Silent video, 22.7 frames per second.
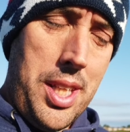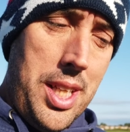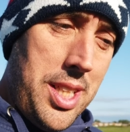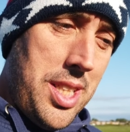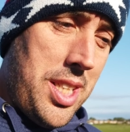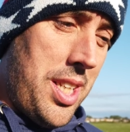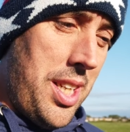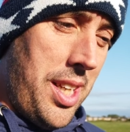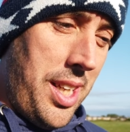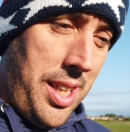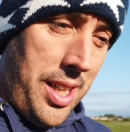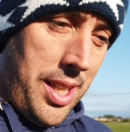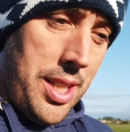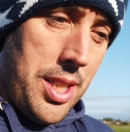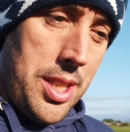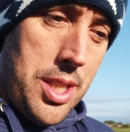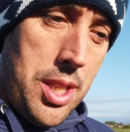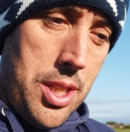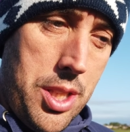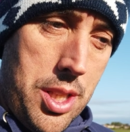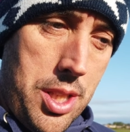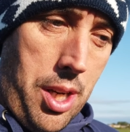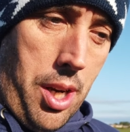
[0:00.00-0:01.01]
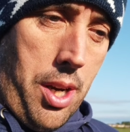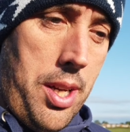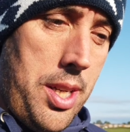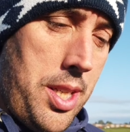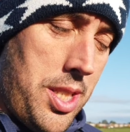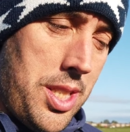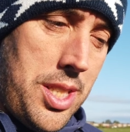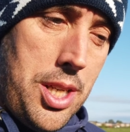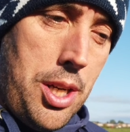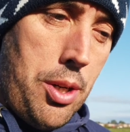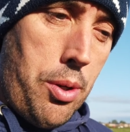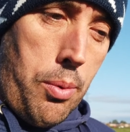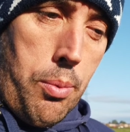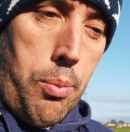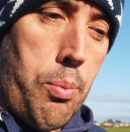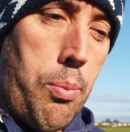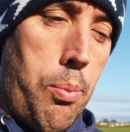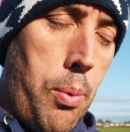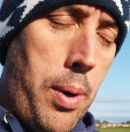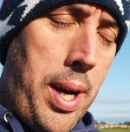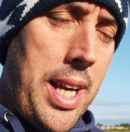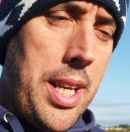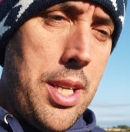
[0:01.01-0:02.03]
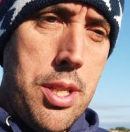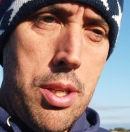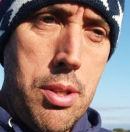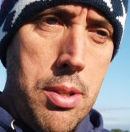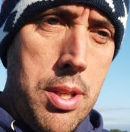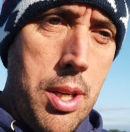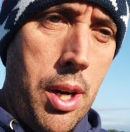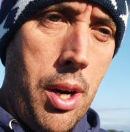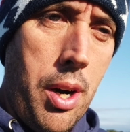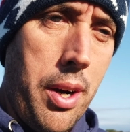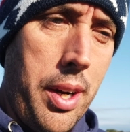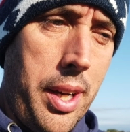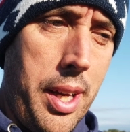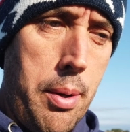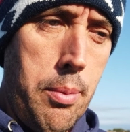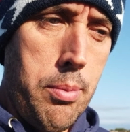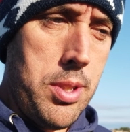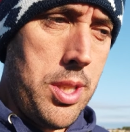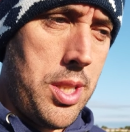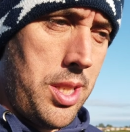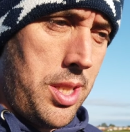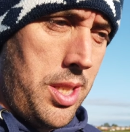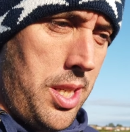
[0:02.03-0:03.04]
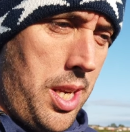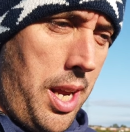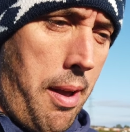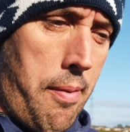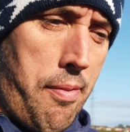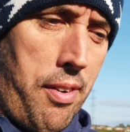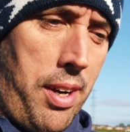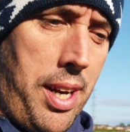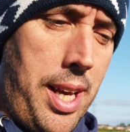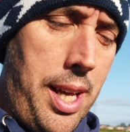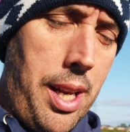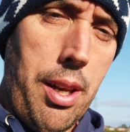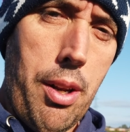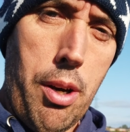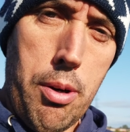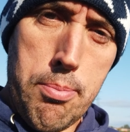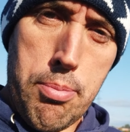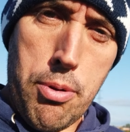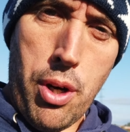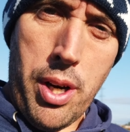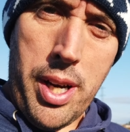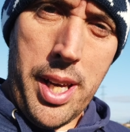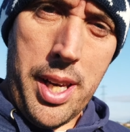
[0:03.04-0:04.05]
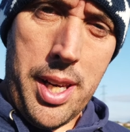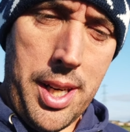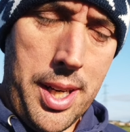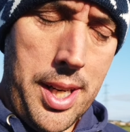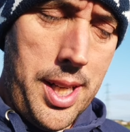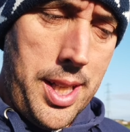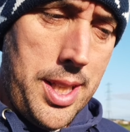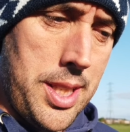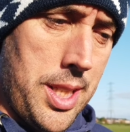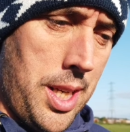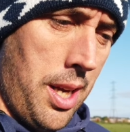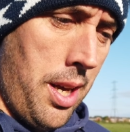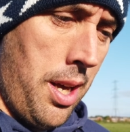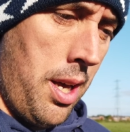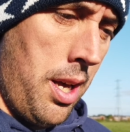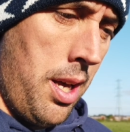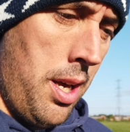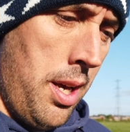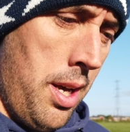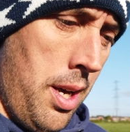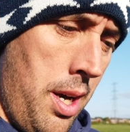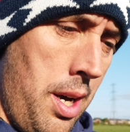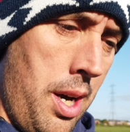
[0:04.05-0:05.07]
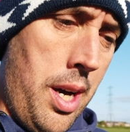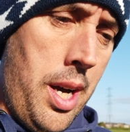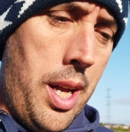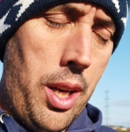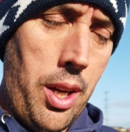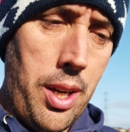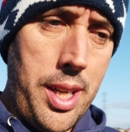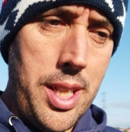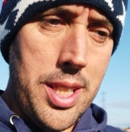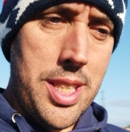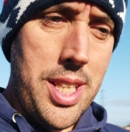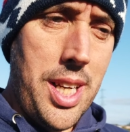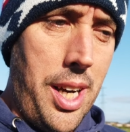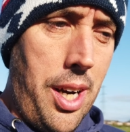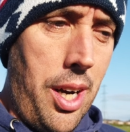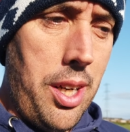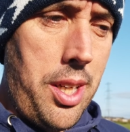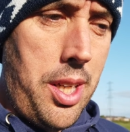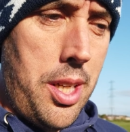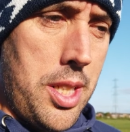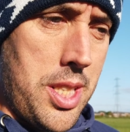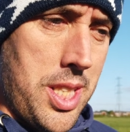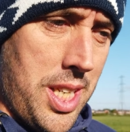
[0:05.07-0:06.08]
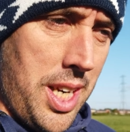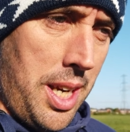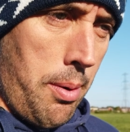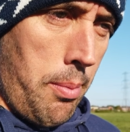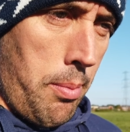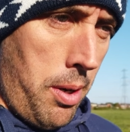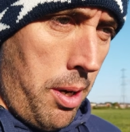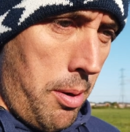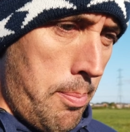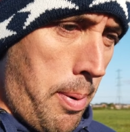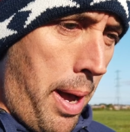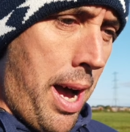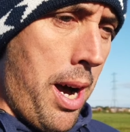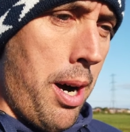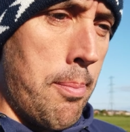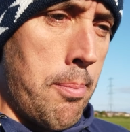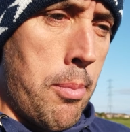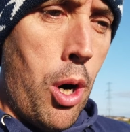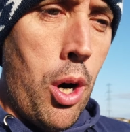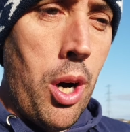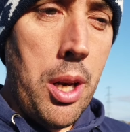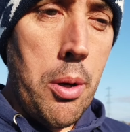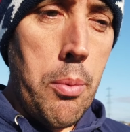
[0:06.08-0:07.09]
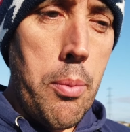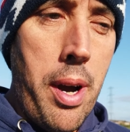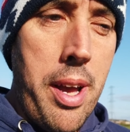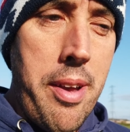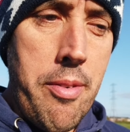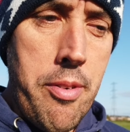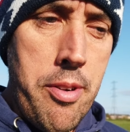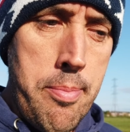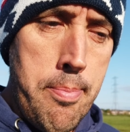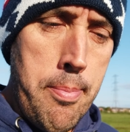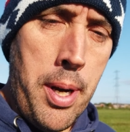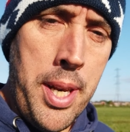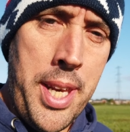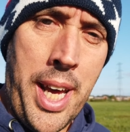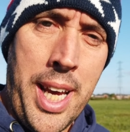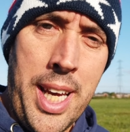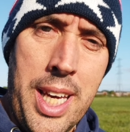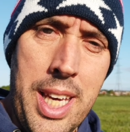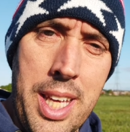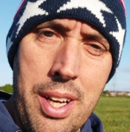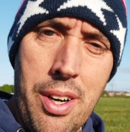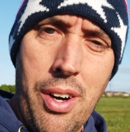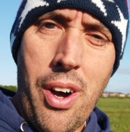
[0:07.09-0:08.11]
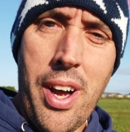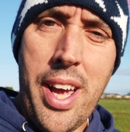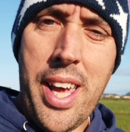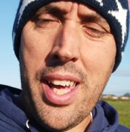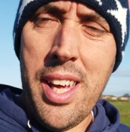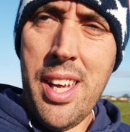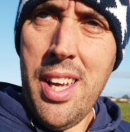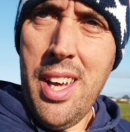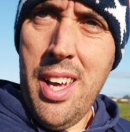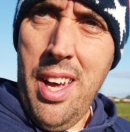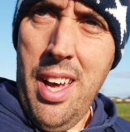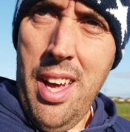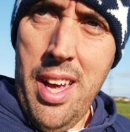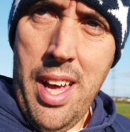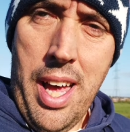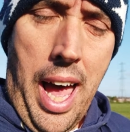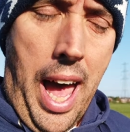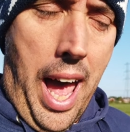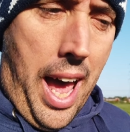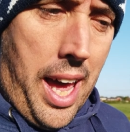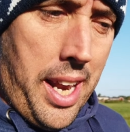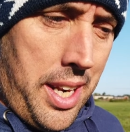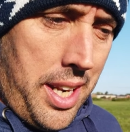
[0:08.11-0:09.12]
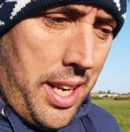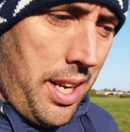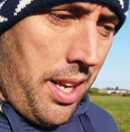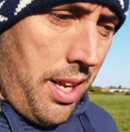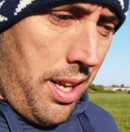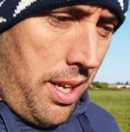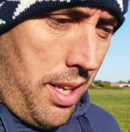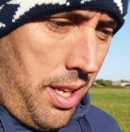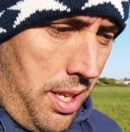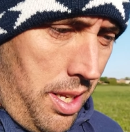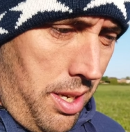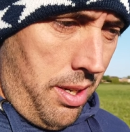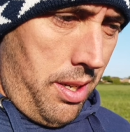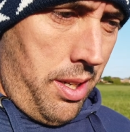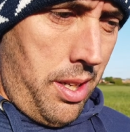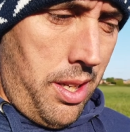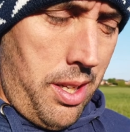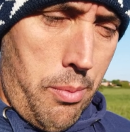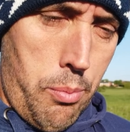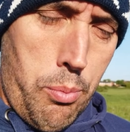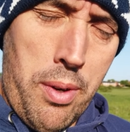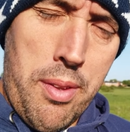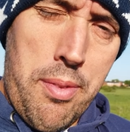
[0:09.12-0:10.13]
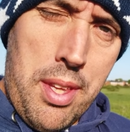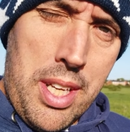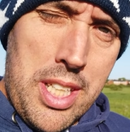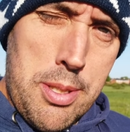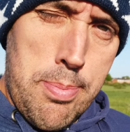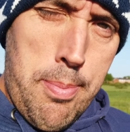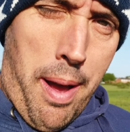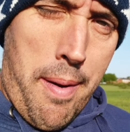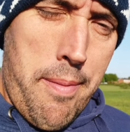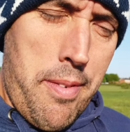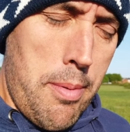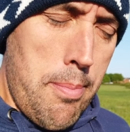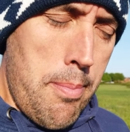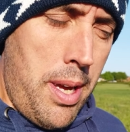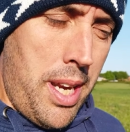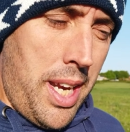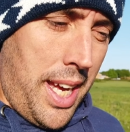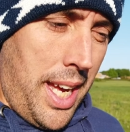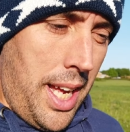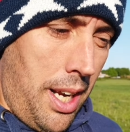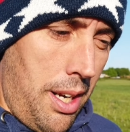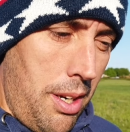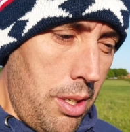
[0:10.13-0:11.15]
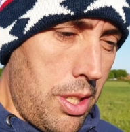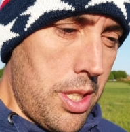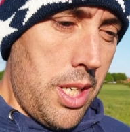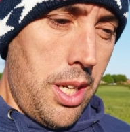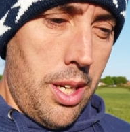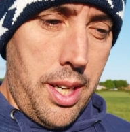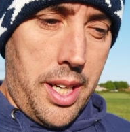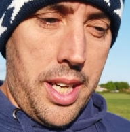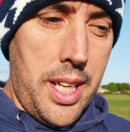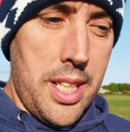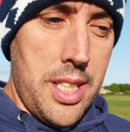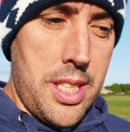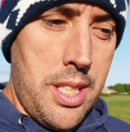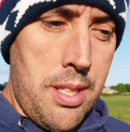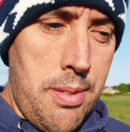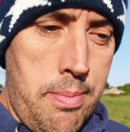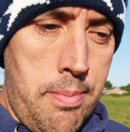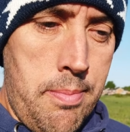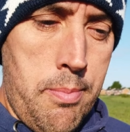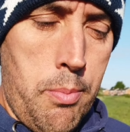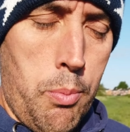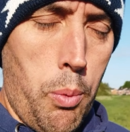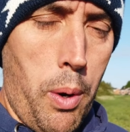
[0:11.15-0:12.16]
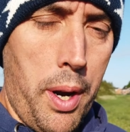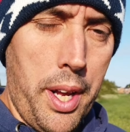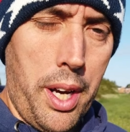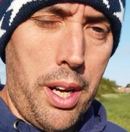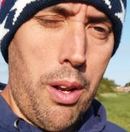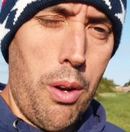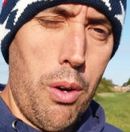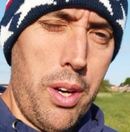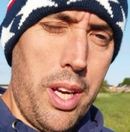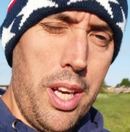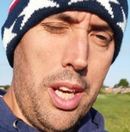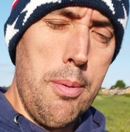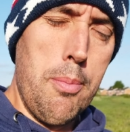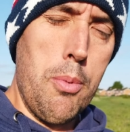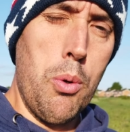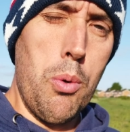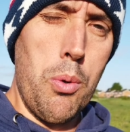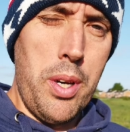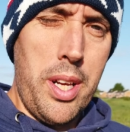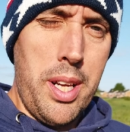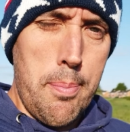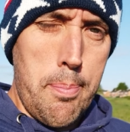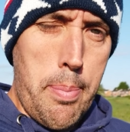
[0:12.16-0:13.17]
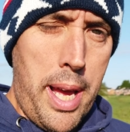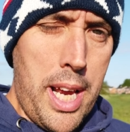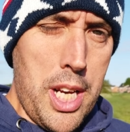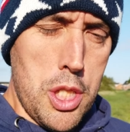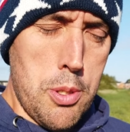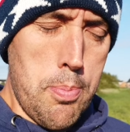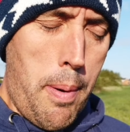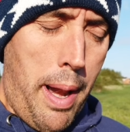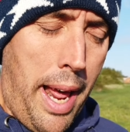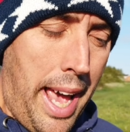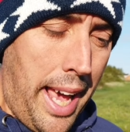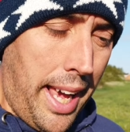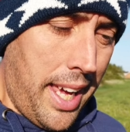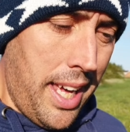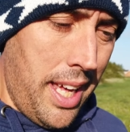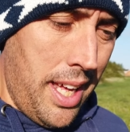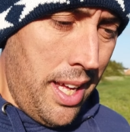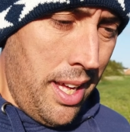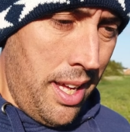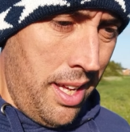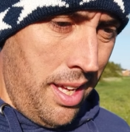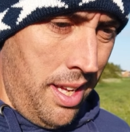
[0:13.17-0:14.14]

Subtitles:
This is still way too dark. It was definitely a lot brighter than this. Like I say, I could see about a mile away with my naked eye. And with this Mavic Mini, it looks like it's 1 o'clock in the morning, pitch black.